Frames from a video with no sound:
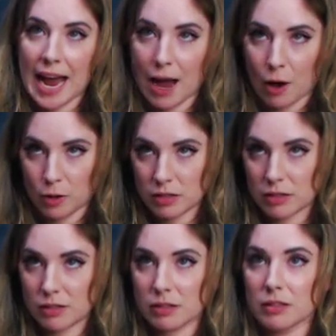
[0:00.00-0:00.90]

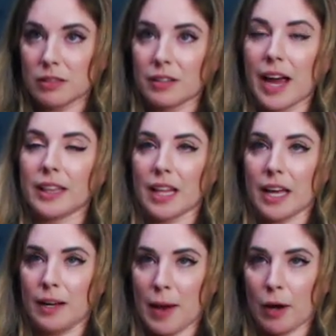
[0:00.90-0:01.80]
house and
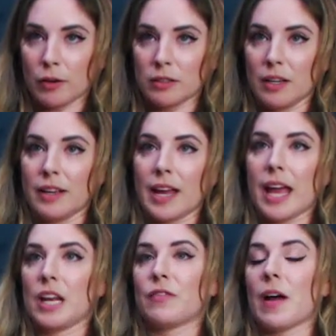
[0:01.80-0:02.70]
let him out.
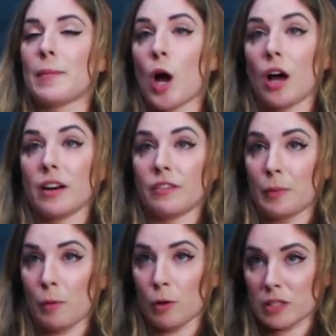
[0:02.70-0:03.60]
And if I'm gone for
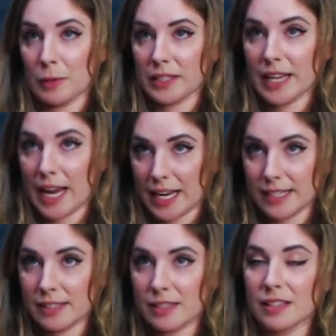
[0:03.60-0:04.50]
multiple
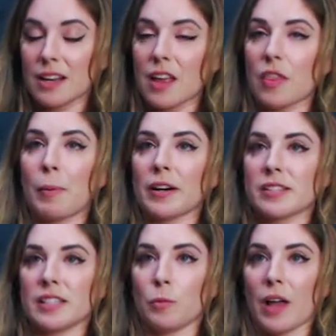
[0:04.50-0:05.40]
days, the
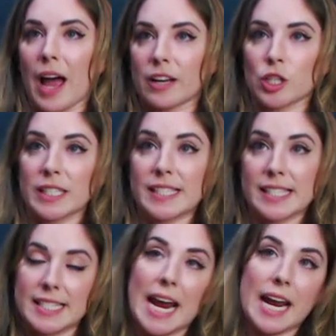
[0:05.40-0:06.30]
person will actually
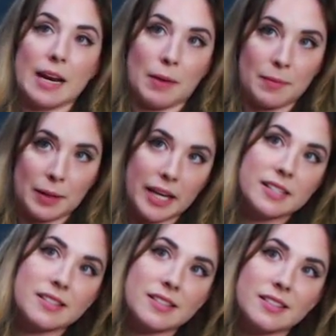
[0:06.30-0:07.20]
stay in my
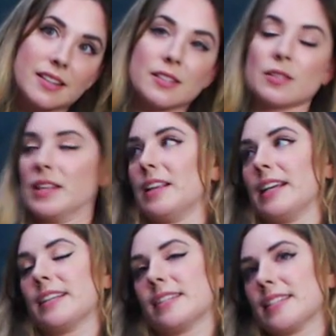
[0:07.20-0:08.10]
place. So they'll
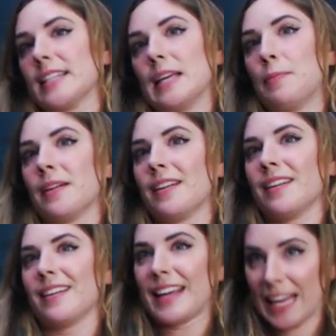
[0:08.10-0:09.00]
like sleep
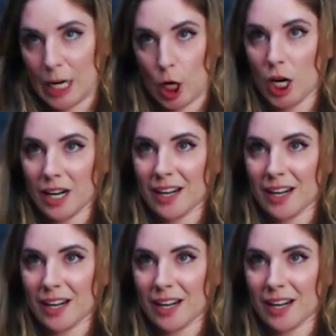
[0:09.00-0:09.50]
here